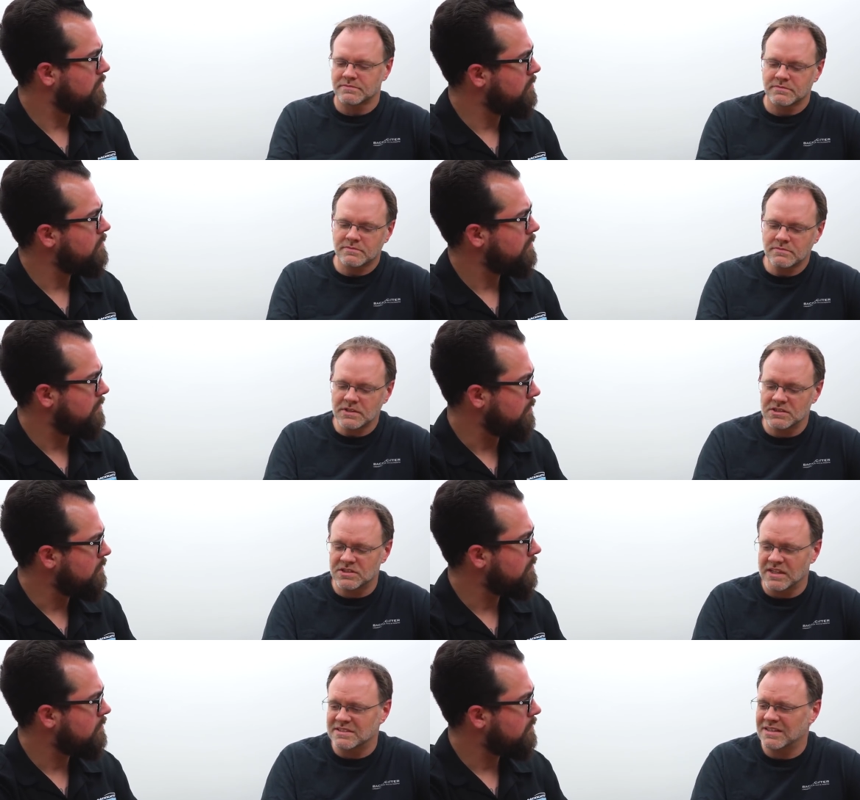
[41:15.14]
Speaker 1: Mm-hmm. Because
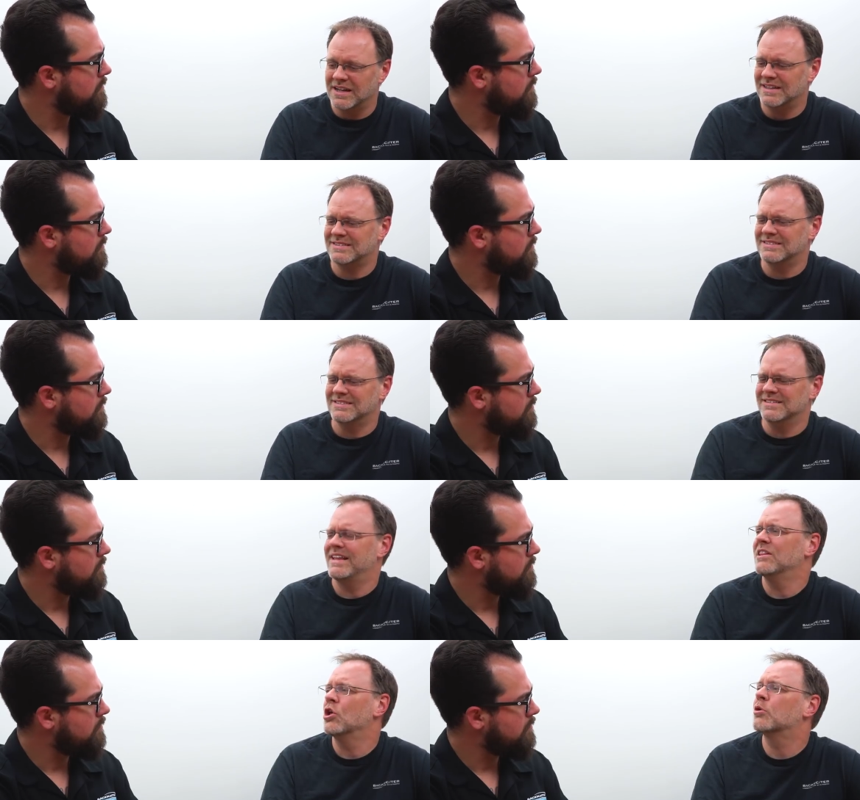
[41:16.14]
things kind of
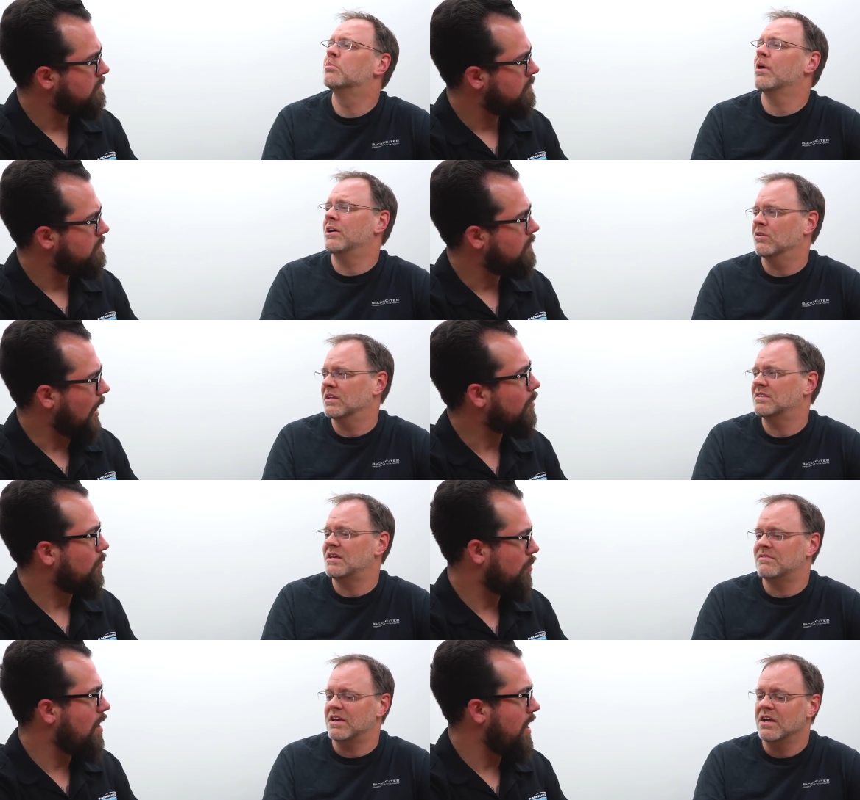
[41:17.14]
they look brighter on the
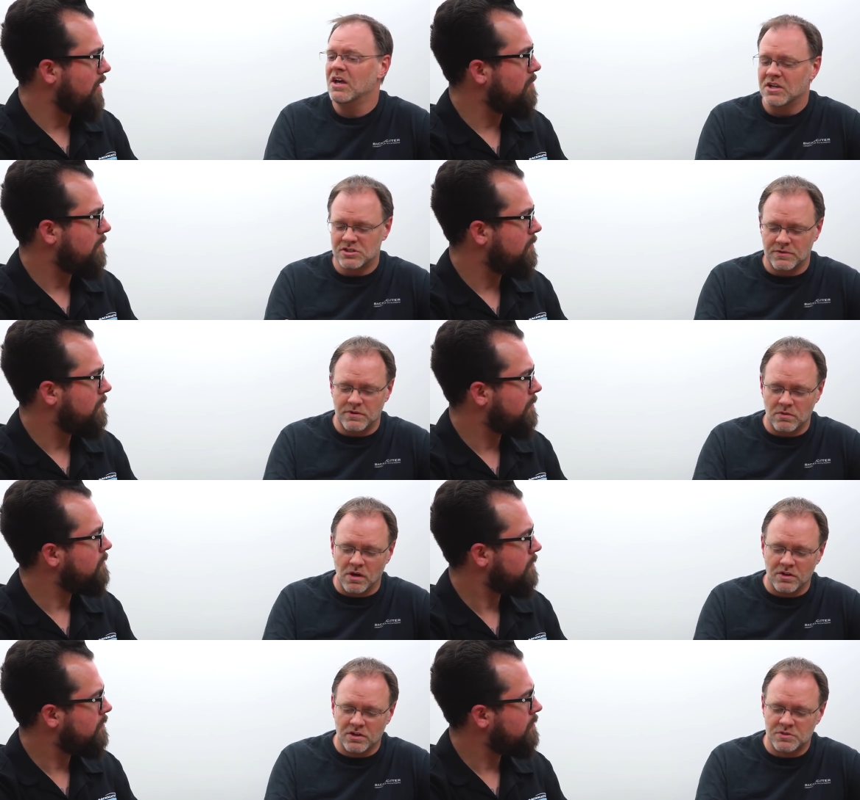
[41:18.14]
TV. Right. So if you
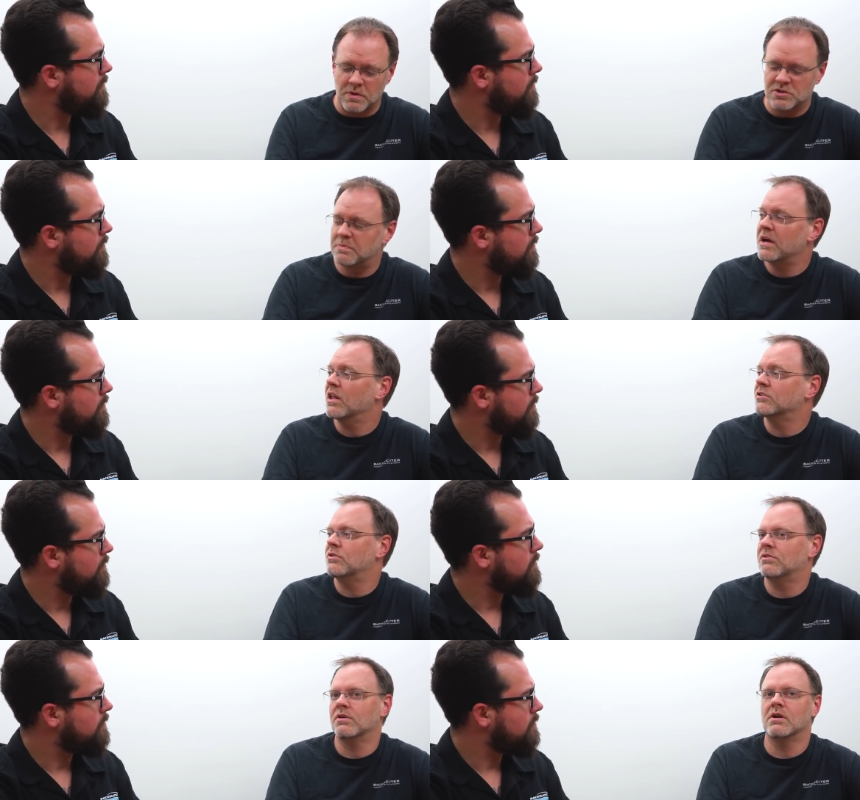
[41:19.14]
underexpose it by like
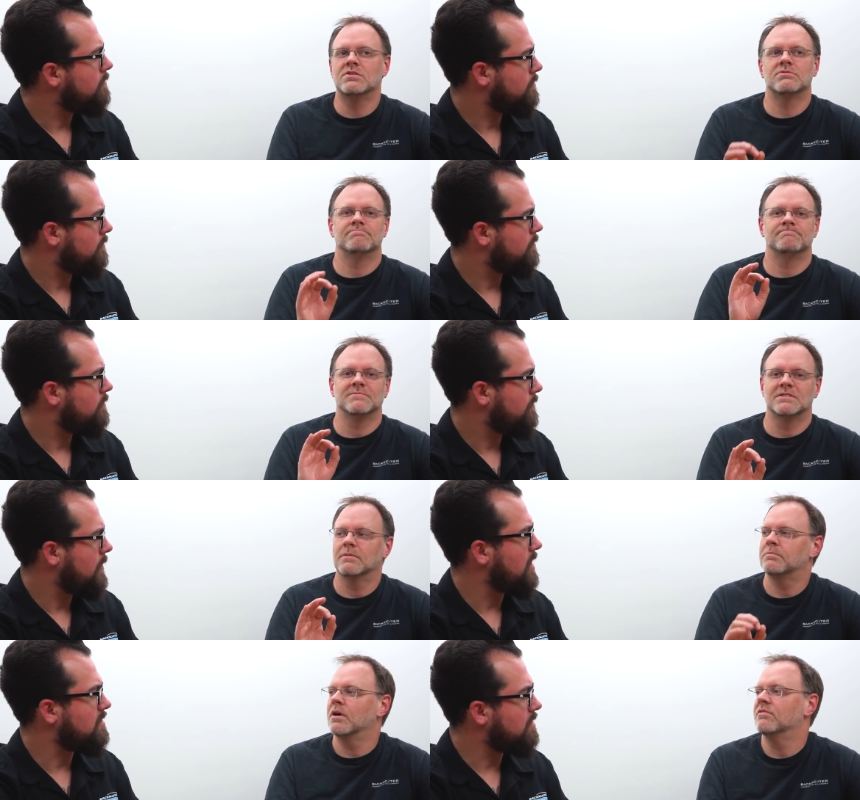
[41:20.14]
two thirds,
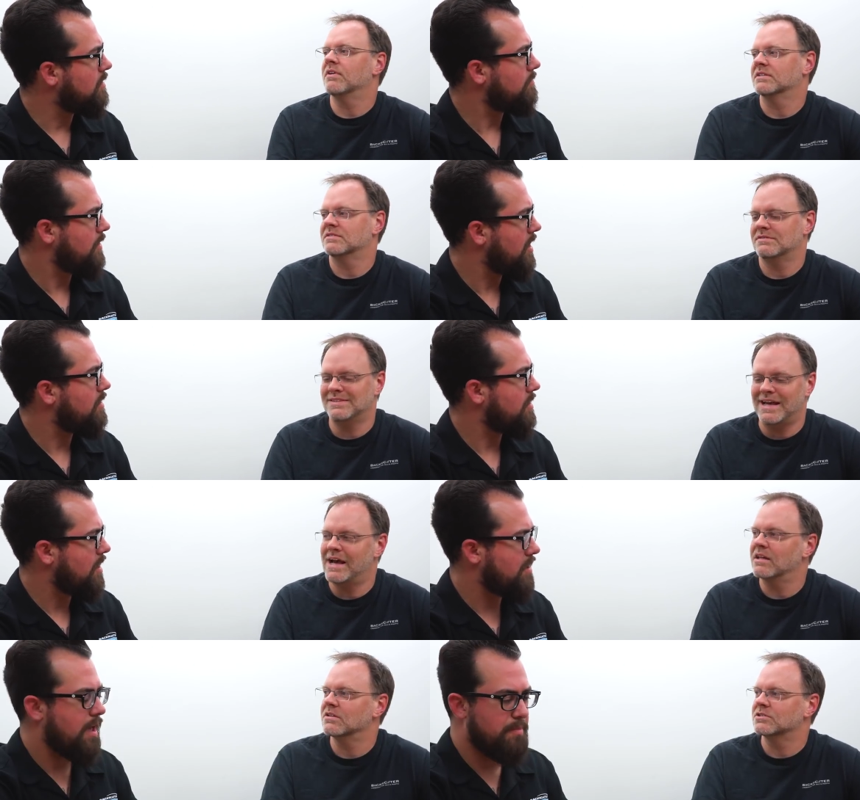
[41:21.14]
Speaker 2: that's perfect. The, yeah,
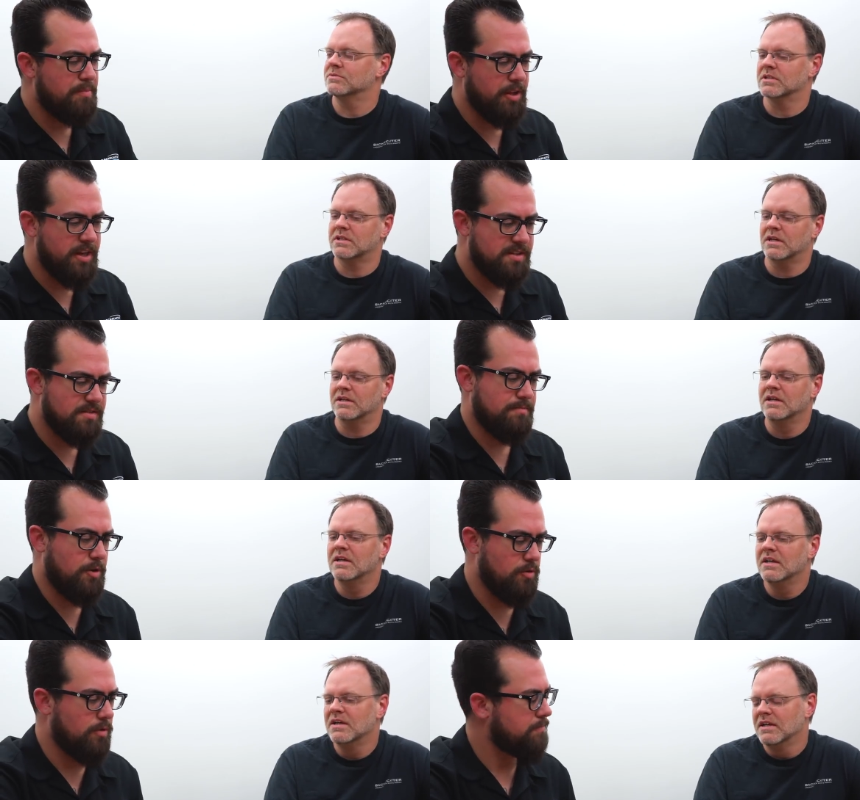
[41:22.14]
yeah, happy really place.
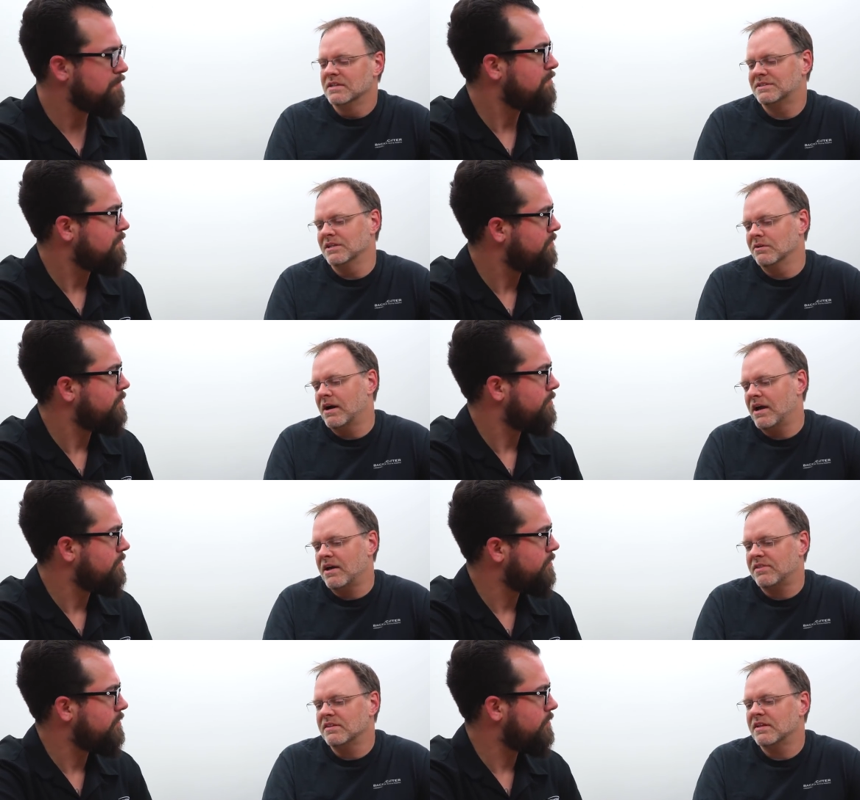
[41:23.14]
Good. Cool.
Speaker 1: So I,
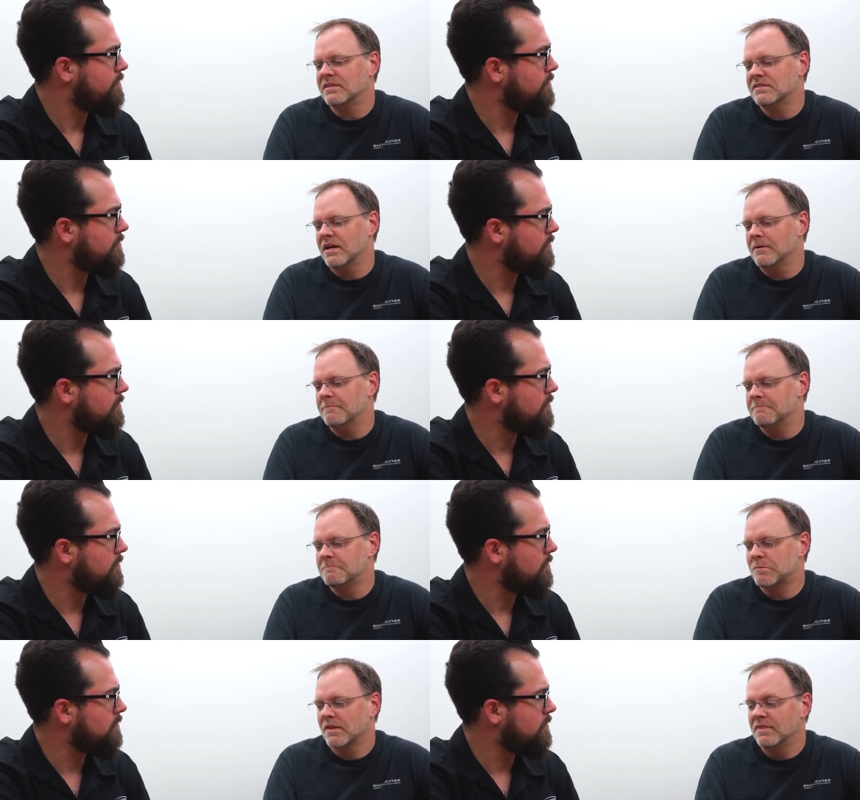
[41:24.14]
I think that
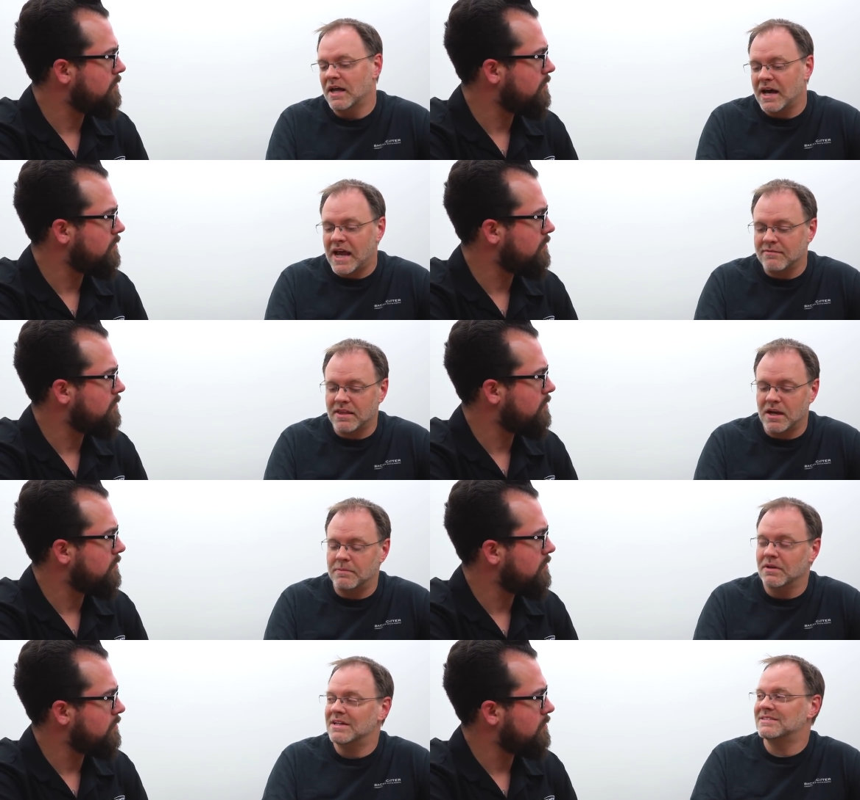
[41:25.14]
um, not having that
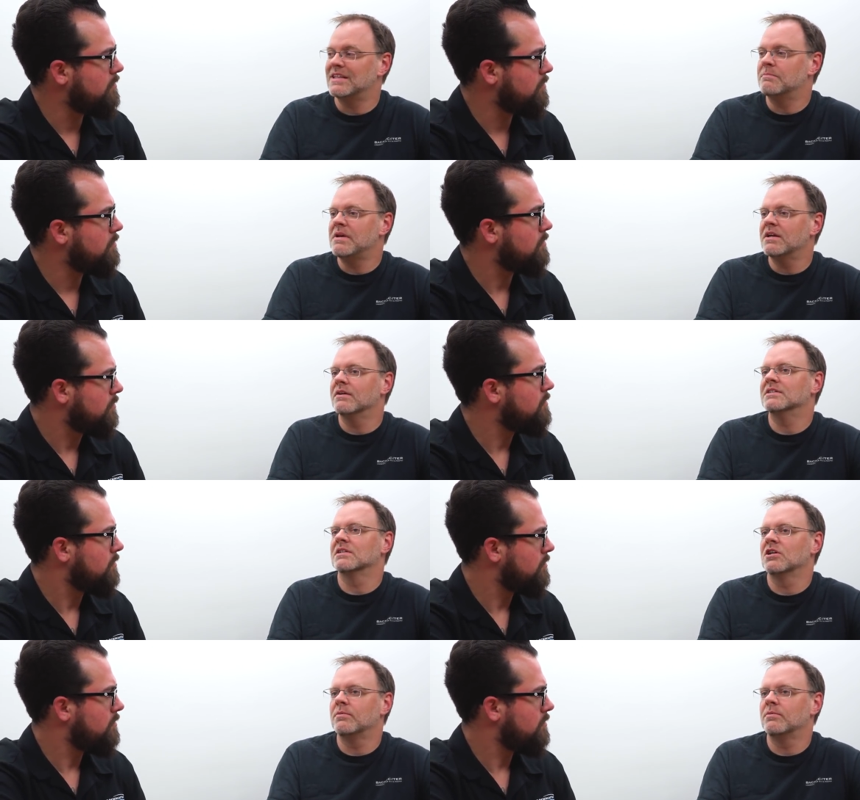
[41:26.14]
ability to see the meter is